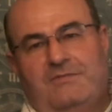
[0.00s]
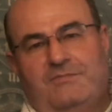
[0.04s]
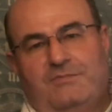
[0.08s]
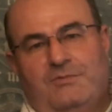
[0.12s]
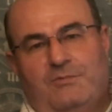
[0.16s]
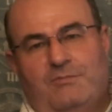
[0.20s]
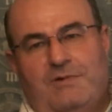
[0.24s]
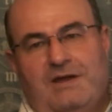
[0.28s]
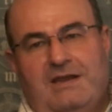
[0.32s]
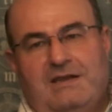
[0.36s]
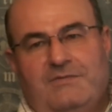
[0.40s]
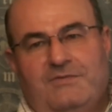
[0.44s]

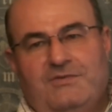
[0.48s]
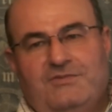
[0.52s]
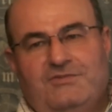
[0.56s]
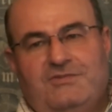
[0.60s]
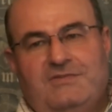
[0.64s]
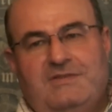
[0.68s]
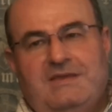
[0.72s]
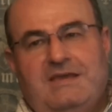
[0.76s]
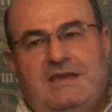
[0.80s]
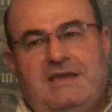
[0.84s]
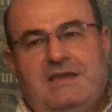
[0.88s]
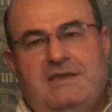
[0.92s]
The relevance
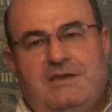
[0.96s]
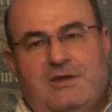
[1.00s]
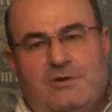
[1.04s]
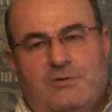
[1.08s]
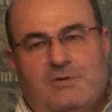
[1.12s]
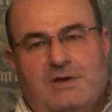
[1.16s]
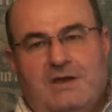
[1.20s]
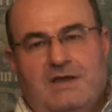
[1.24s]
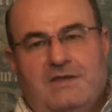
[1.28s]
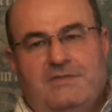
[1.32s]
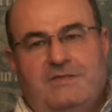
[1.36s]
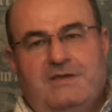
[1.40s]
of the
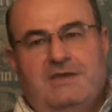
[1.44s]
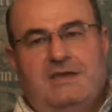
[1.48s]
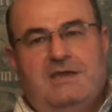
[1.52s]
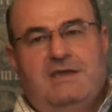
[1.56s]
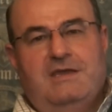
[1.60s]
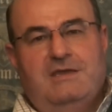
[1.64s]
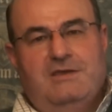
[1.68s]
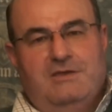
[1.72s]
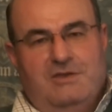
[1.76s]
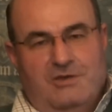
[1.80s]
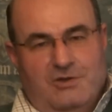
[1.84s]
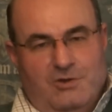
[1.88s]
EU. The
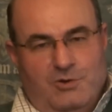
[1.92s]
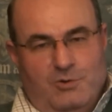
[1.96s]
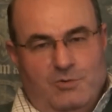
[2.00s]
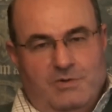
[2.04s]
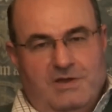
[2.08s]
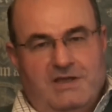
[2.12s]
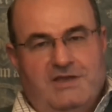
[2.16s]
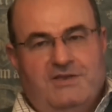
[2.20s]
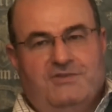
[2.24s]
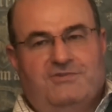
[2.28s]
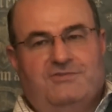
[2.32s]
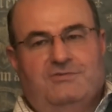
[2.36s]
EU
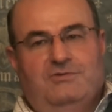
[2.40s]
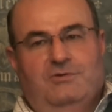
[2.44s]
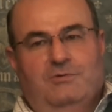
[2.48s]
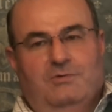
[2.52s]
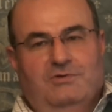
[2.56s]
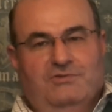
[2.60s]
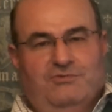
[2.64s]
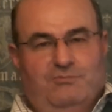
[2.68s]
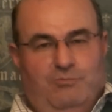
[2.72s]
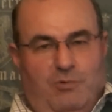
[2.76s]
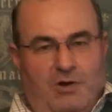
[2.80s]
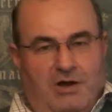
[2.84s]
is and
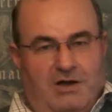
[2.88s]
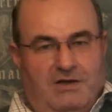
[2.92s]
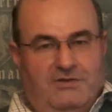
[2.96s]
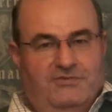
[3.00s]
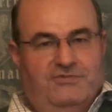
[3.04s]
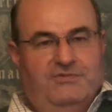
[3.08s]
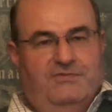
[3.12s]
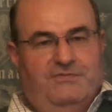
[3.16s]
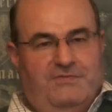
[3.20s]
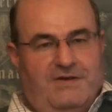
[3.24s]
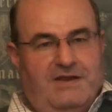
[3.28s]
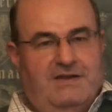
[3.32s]
always
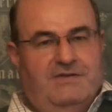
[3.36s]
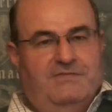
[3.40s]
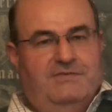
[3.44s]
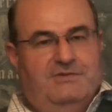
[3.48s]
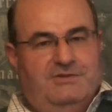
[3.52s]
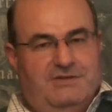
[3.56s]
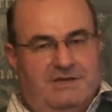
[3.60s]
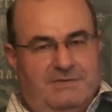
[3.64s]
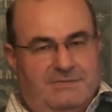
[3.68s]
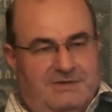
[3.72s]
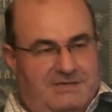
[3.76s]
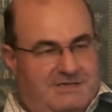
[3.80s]
was a front for
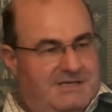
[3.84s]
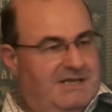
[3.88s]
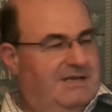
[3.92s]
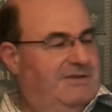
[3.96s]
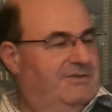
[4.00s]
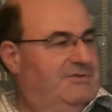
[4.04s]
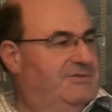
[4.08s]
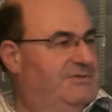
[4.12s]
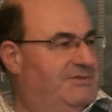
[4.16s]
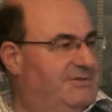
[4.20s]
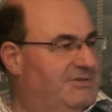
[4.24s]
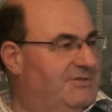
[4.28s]
German
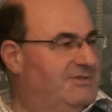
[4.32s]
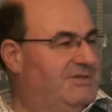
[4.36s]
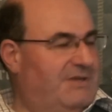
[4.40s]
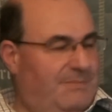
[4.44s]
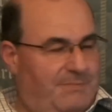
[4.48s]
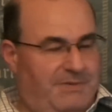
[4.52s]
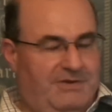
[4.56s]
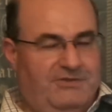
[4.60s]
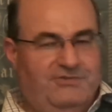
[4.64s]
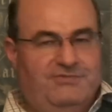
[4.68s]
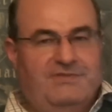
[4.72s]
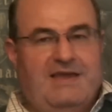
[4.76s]
intelligence. It's as
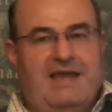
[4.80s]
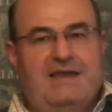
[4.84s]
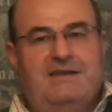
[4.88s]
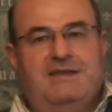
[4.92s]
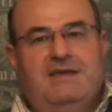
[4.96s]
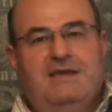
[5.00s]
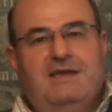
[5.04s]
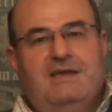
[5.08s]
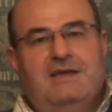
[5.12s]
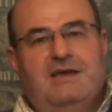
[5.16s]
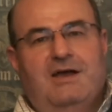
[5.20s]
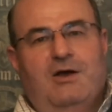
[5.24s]
simple as that.
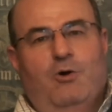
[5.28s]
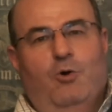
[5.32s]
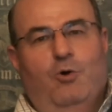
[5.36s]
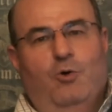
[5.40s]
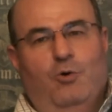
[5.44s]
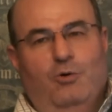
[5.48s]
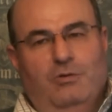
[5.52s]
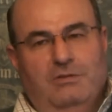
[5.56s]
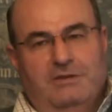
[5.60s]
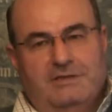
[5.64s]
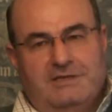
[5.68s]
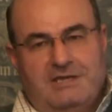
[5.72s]

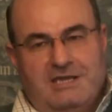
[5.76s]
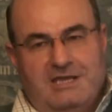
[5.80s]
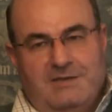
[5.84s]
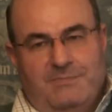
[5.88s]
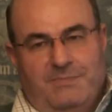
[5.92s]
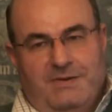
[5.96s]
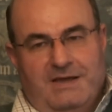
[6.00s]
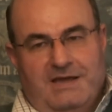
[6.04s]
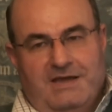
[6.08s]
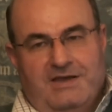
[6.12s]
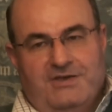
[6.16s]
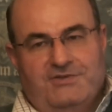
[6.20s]
All the key
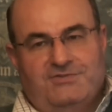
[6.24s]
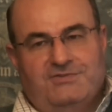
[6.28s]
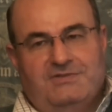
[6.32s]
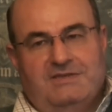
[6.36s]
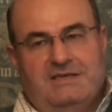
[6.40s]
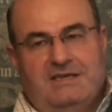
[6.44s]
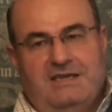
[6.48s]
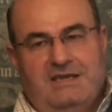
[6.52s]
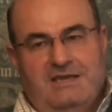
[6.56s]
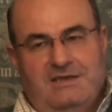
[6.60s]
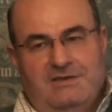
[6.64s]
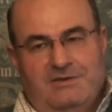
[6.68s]
players in
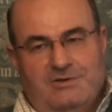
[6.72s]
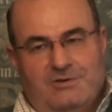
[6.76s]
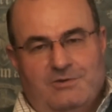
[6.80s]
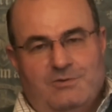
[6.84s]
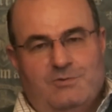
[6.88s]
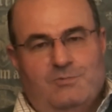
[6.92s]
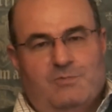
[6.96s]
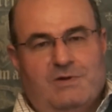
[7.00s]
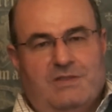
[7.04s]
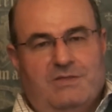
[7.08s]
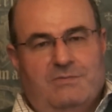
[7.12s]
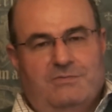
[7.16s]
the
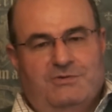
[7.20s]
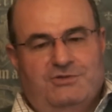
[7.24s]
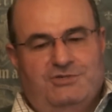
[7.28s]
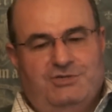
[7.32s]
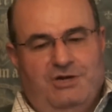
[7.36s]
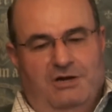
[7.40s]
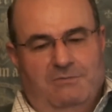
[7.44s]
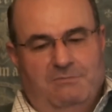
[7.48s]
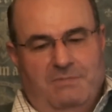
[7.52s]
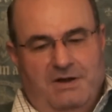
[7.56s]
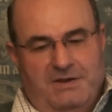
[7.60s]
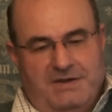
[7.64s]
EU, whether it was
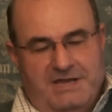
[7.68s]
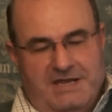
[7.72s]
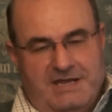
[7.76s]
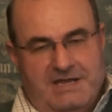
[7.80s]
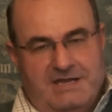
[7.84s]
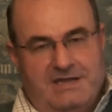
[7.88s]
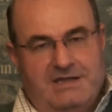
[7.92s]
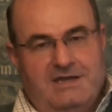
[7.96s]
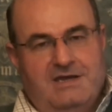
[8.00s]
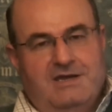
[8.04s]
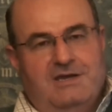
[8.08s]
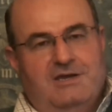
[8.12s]
Jean
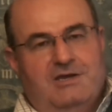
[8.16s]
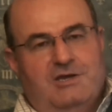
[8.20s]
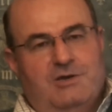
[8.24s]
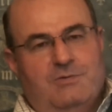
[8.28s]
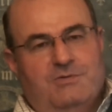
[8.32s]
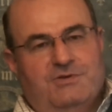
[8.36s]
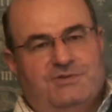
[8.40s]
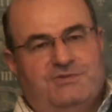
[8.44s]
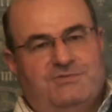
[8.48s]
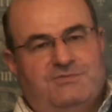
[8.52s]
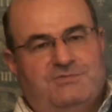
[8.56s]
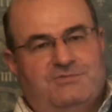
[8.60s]
Monnet, who
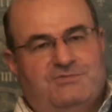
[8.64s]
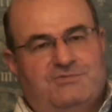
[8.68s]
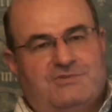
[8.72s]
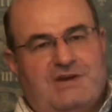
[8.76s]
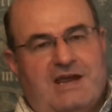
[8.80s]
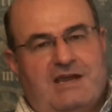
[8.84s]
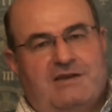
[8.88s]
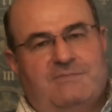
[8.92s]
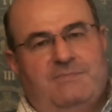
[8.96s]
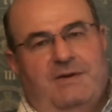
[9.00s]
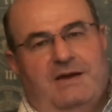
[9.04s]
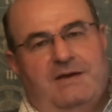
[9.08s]
was
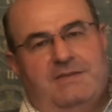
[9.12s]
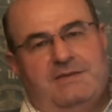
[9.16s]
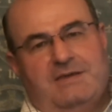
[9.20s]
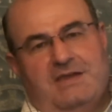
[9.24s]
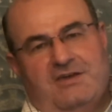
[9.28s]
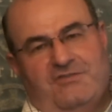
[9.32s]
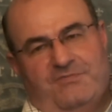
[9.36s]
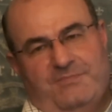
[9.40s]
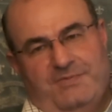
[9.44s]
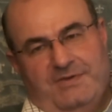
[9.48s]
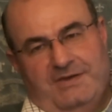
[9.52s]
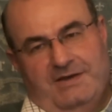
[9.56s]
tracked by the
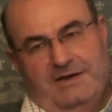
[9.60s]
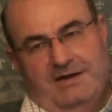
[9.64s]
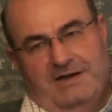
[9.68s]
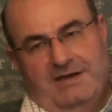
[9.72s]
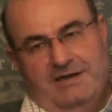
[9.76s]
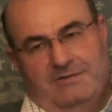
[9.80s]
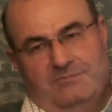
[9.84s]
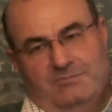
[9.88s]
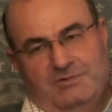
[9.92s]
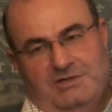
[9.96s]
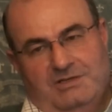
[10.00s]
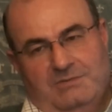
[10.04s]

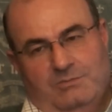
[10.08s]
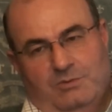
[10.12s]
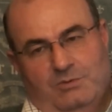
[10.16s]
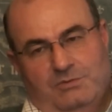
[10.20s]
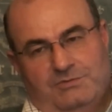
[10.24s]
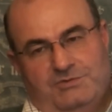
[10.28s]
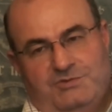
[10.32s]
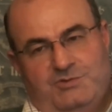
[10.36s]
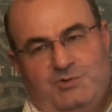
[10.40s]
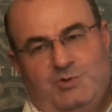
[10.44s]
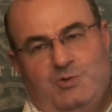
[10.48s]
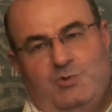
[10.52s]
FBI in World
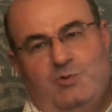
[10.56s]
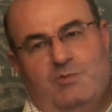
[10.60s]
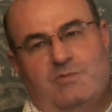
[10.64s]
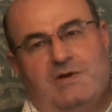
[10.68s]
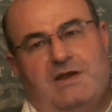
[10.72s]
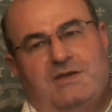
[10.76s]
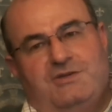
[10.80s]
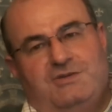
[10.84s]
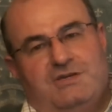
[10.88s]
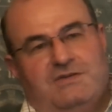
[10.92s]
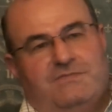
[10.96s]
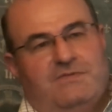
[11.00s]
War II,
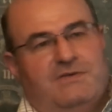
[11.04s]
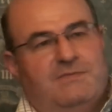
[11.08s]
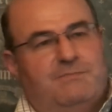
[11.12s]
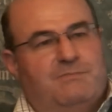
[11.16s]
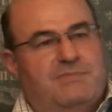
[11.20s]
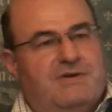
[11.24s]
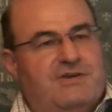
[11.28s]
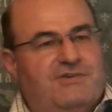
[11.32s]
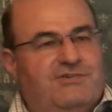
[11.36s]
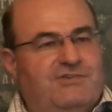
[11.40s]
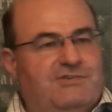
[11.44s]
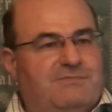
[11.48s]
arranging for
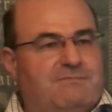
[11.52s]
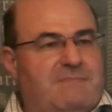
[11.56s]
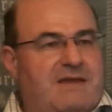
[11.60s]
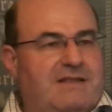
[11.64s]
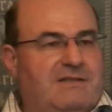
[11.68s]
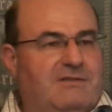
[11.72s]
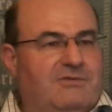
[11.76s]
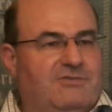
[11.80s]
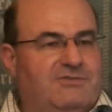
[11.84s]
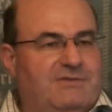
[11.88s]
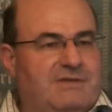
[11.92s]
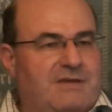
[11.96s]
precious
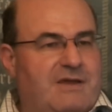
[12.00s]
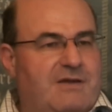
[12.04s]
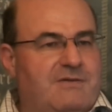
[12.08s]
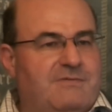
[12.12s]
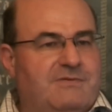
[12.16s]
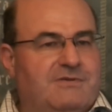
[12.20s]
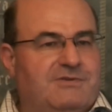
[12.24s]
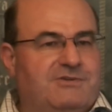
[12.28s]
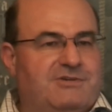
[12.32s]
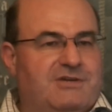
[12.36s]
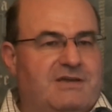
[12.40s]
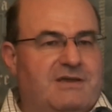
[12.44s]
metals to go
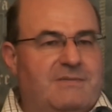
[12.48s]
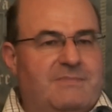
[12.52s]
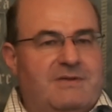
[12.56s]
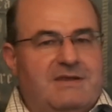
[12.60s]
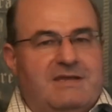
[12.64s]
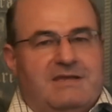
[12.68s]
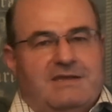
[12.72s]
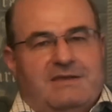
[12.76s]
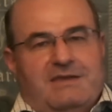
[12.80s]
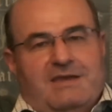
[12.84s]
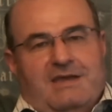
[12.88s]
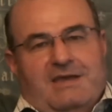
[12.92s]
into
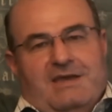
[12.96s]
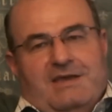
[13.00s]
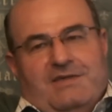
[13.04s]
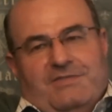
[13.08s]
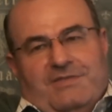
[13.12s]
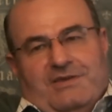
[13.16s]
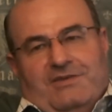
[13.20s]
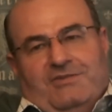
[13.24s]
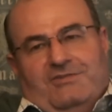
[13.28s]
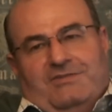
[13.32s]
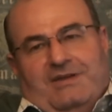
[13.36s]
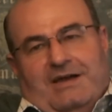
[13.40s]
Germany,
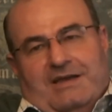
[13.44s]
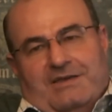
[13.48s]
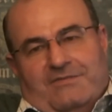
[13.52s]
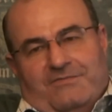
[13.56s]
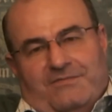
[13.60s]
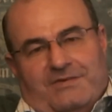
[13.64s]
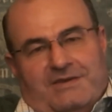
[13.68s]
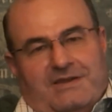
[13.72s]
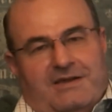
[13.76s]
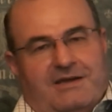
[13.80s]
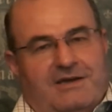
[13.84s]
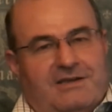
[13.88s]
things like
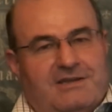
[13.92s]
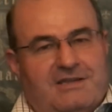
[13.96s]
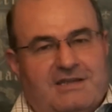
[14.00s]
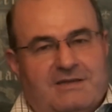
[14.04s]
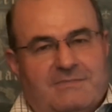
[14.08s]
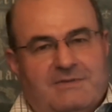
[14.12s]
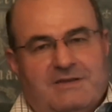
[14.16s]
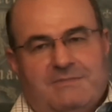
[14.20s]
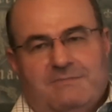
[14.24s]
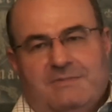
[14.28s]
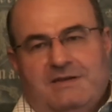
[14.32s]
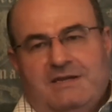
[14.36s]

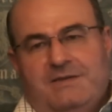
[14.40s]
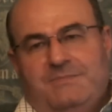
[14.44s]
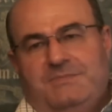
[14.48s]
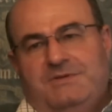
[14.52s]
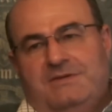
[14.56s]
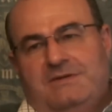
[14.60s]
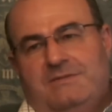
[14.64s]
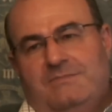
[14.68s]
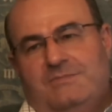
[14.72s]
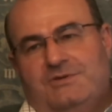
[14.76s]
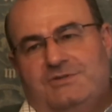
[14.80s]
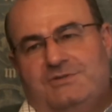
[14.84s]
vanadium and
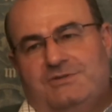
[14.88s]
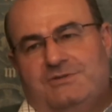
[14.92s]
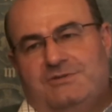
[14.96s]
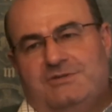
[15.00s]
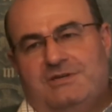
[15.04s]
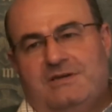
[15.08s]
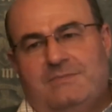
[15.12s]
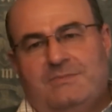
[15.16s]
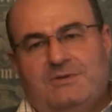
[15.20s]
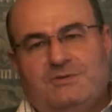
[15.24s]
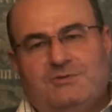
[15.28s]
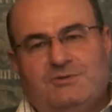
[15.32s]
molybdenum, which the
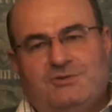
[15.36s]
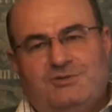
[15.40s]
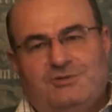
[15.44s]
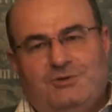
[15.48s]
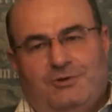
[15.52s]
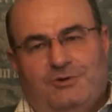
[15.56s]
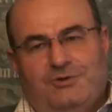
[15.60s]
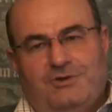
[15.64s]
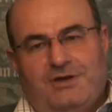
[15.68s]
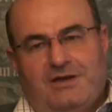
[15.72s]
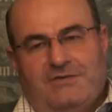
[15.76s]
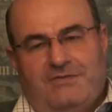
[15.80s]
Germans were
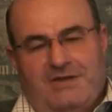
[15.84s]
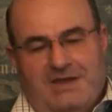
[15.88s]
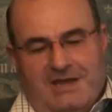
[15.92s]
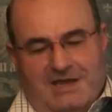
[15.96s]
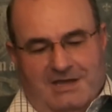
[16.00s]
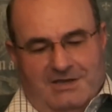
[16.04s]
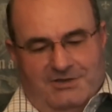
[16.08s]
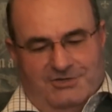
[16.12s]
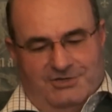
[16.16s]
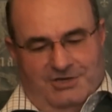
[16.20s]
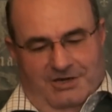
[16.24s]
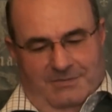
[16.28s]
short of.
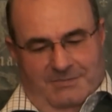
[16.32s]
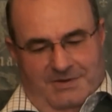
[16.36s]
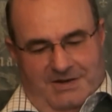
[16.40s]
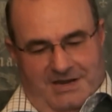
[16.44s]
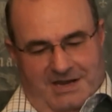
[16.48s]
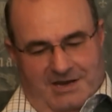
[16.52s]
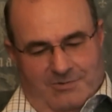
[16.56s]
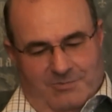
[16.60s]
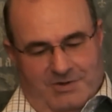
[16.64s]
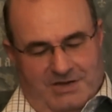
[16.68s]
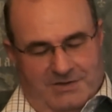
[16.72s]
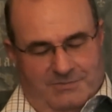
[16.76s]
Jean
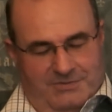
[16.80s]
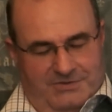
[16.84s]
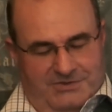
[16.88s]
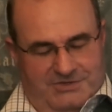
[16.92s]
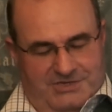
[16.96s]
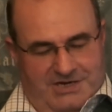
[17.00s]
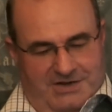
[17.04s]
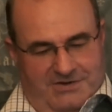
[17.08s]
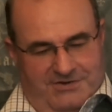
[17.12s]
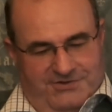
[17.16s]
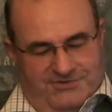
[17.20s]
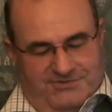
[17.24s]
Monnet worked with the
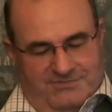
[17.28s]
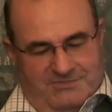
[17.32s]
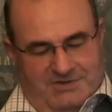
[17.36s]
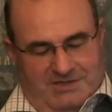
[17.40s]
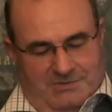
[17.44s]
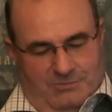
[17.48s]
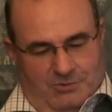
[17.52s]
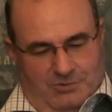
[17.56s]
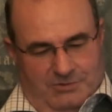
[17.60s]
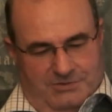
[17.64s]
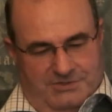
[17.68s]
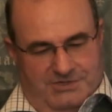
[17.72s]
Jerries in
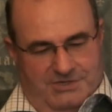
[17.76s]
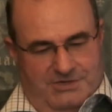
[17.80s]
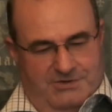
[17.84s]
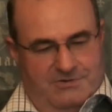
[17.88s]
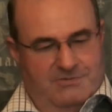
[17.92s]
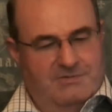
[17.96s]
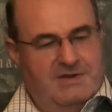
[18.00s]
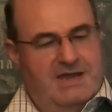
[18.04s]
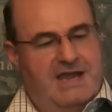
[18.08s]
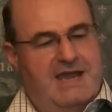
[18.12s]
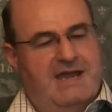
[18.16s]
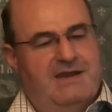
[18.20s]
World War
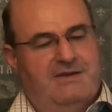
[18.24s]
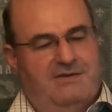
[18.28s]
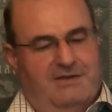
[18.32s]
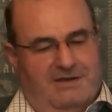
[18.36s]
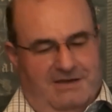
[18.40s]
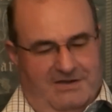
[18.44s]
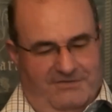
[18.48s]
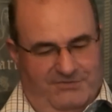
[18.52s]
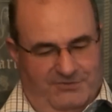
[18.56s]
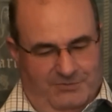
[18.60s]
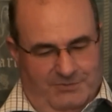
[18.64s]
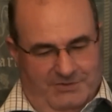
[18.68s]
II and
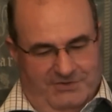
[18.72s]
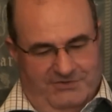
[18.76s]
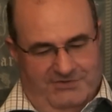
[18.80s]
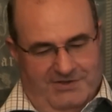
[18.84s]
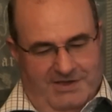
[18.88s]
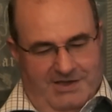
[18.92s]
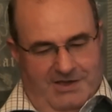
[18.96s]
afterwards.